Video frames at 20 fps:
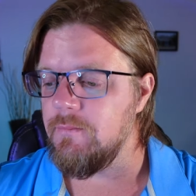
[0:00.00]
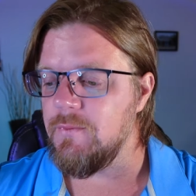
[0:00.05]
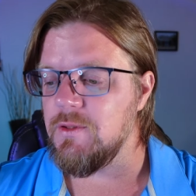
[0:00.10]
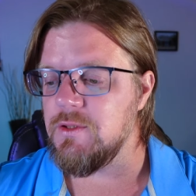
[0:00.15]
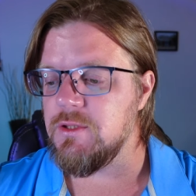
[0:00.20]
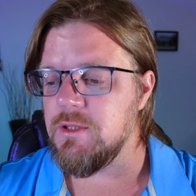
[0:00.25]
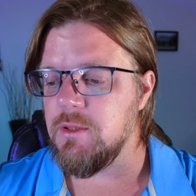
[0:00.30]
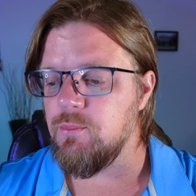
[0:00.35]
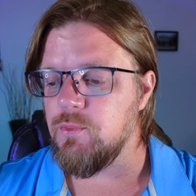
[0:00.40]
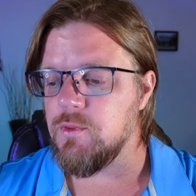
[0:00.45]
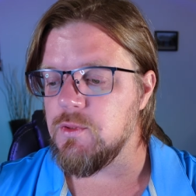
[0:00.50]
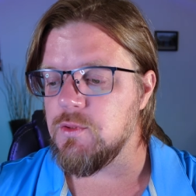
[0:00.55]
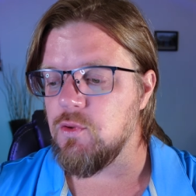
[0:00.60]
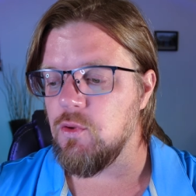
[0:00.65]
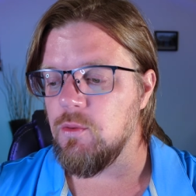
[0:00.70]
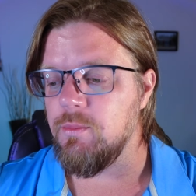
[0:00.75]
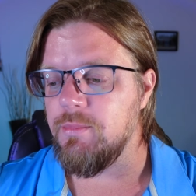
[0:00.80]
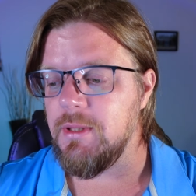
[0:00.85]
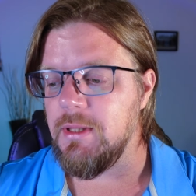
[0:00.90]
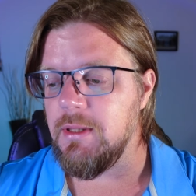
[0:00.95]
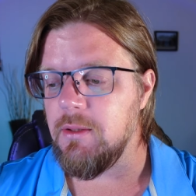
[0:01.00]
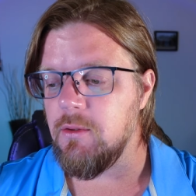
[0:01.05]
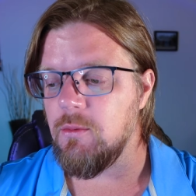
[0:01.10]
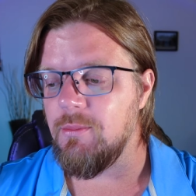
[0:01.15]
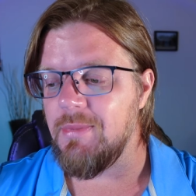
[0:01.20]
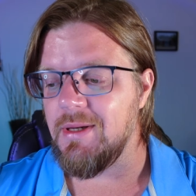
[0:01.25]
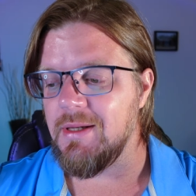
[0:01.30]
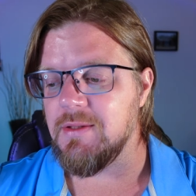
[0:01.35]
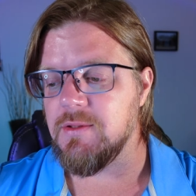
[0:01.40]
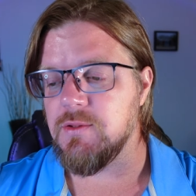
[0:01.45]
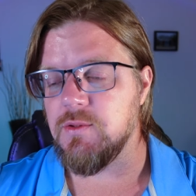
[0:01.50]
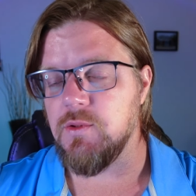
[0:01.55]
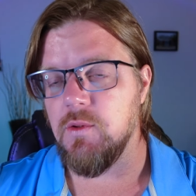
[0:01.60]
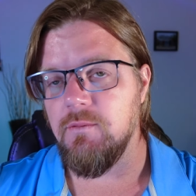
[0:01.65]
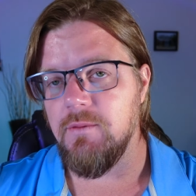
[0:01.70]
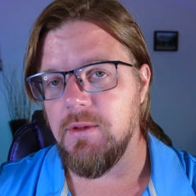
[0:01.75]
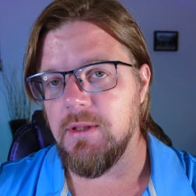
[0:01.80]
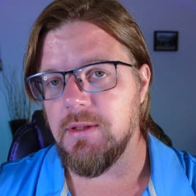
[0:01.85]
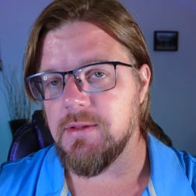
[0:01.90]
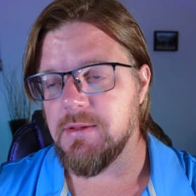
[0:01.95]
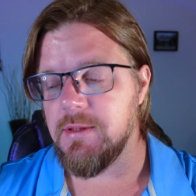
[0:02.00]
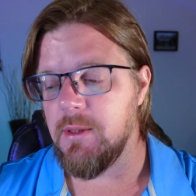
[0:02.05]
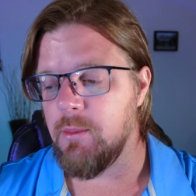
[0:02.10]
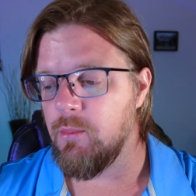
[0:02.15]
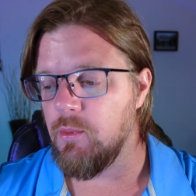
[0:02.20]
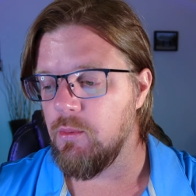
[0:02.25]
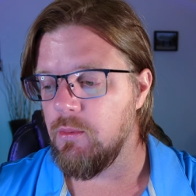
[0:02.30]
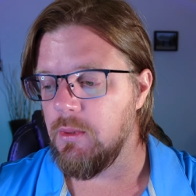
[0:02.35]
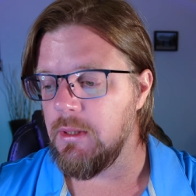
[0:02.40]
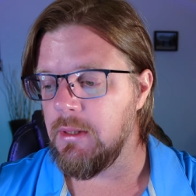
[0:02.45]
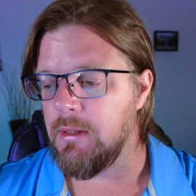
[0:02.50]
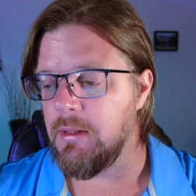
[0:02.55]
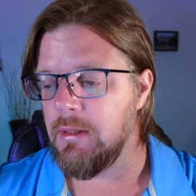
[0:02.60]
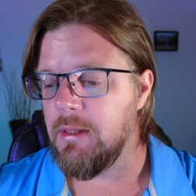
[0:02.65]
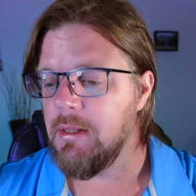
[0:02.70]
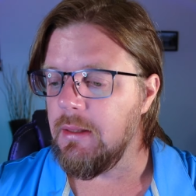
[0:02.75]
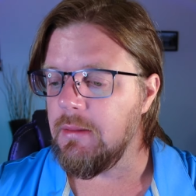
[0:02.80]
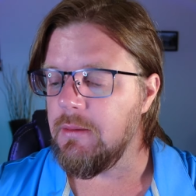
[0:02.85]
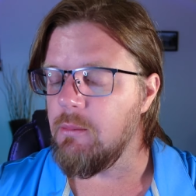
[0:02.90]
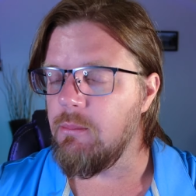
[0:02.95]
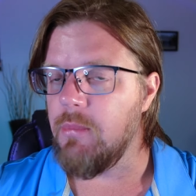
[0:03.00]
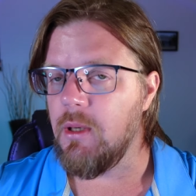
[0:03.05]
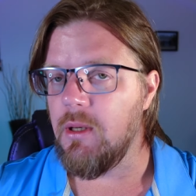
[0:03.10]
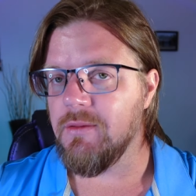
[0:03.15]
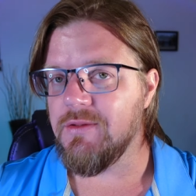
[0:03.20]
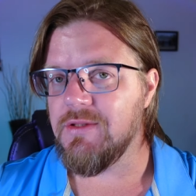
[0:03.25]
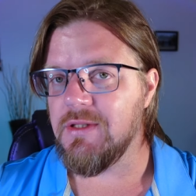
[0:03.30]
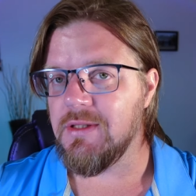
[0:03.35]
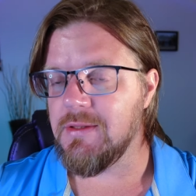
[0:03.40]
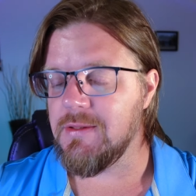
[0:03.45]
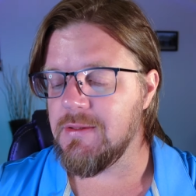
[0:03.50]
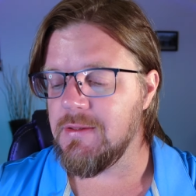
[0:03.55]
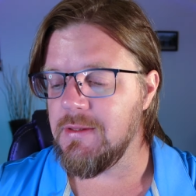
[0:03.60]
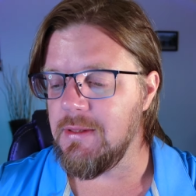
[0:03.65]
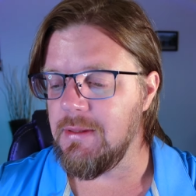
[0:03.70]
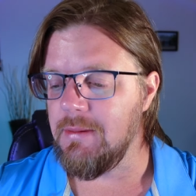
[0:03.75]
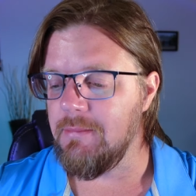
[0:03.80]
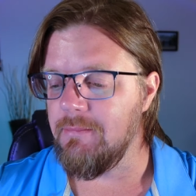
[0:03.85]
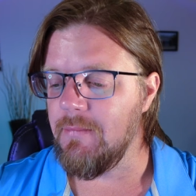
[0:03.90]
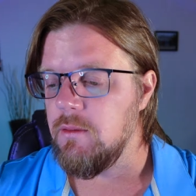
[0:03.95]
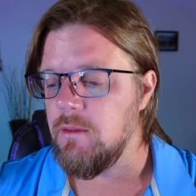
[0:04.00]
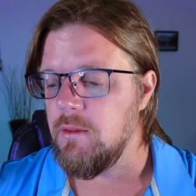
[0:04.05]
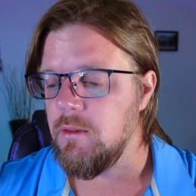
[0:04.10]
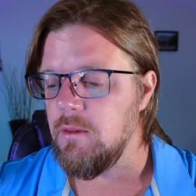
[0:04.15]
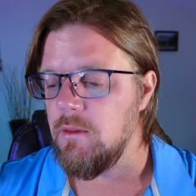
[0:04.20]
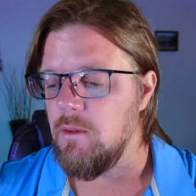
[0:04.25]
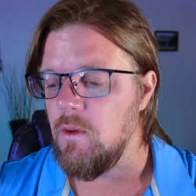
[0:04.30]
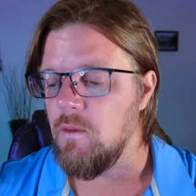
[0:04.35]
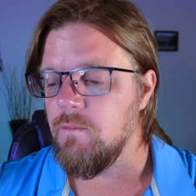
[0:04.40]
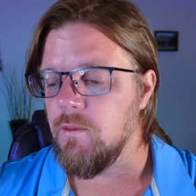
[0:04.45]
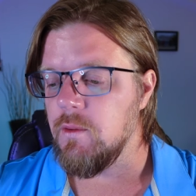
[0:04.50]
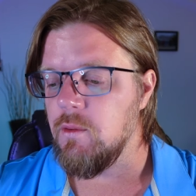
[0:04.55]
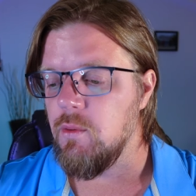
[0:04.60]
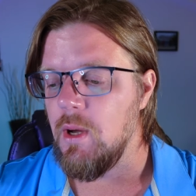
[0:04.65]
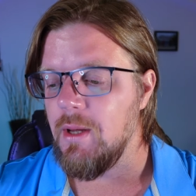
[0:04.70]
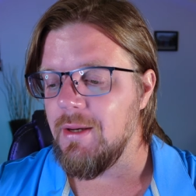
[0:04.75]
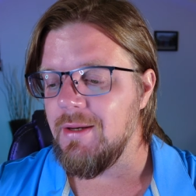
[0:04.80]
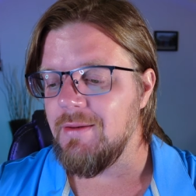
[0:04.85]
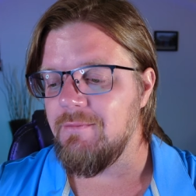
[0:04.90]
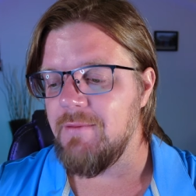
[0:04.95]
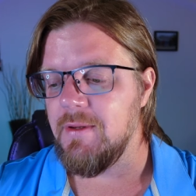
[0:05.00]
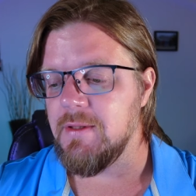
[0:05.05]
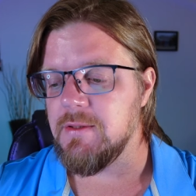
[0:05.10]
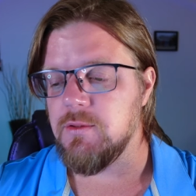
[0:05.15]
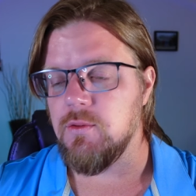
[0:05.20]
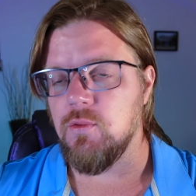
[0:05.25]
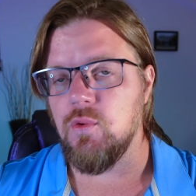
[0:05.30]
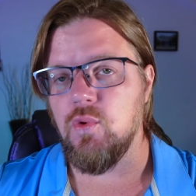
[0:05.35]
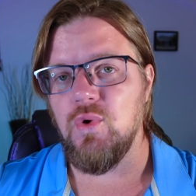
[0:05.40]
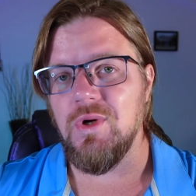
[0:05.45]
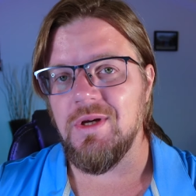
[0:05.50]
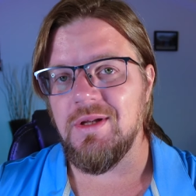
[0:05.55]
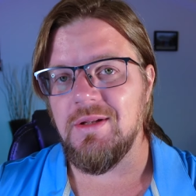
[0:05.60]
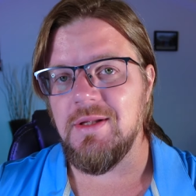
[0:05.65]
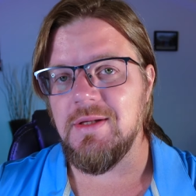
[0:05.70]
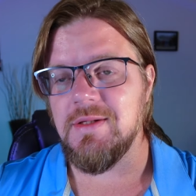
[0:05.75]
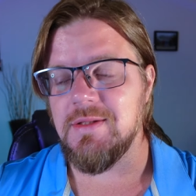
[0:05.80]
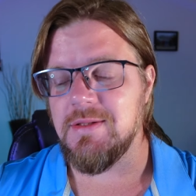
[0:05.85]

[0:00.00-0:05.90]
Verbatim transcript: the ship was torpedoed by a Soviet submarine in the Baltic Sea. The overcrowded vessel quickly